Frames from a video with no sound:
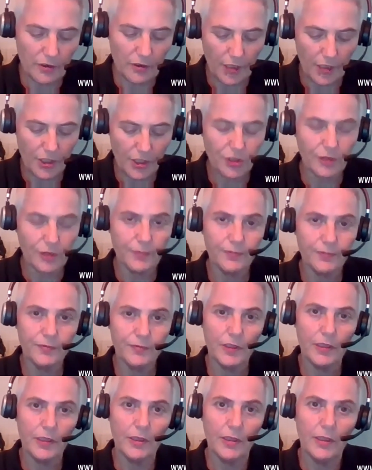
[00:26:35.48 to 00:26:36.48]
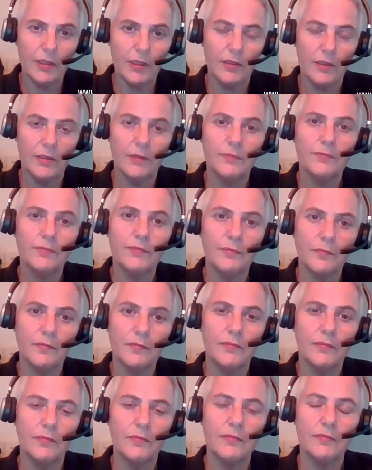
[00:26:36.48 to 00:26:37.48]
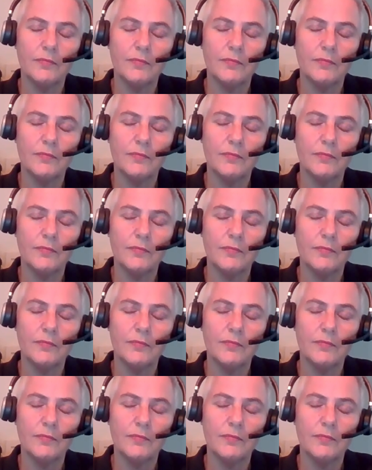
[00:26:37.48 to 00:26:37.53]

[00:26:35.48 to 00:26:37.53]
dangers or the things that you need to be